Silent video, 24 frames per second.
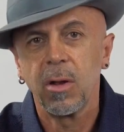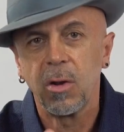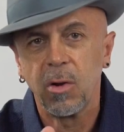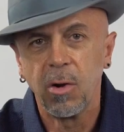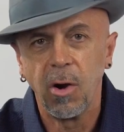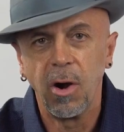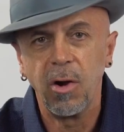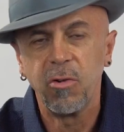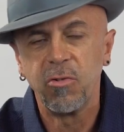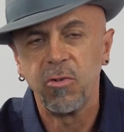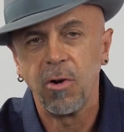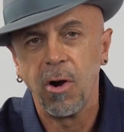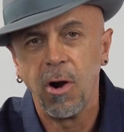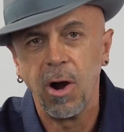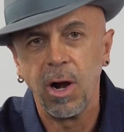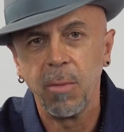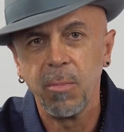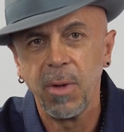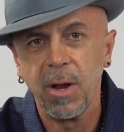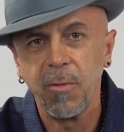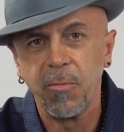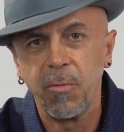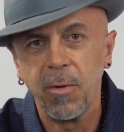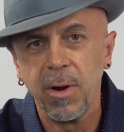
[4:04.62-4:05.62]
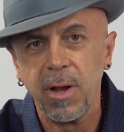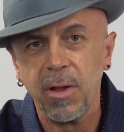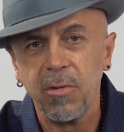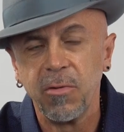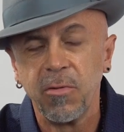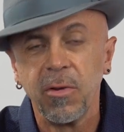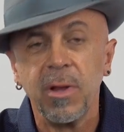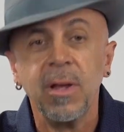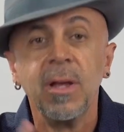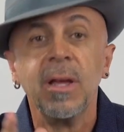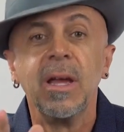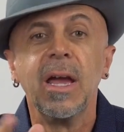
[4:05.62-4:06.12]
Guard your heart, my
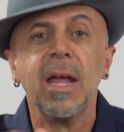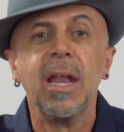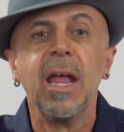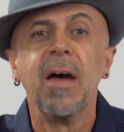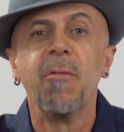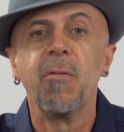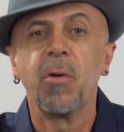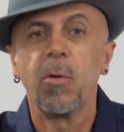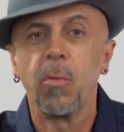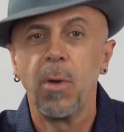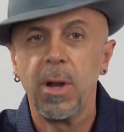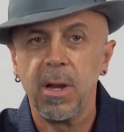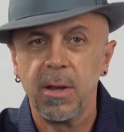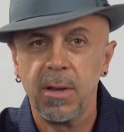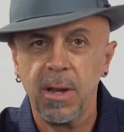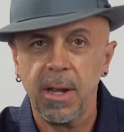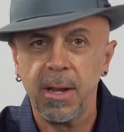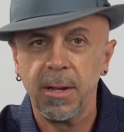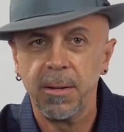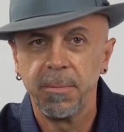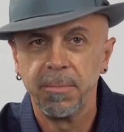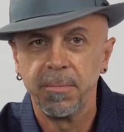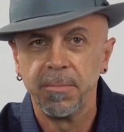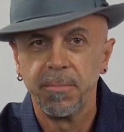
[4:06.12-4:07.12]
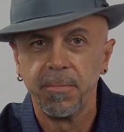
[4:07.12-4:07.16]
friends, and have a great day.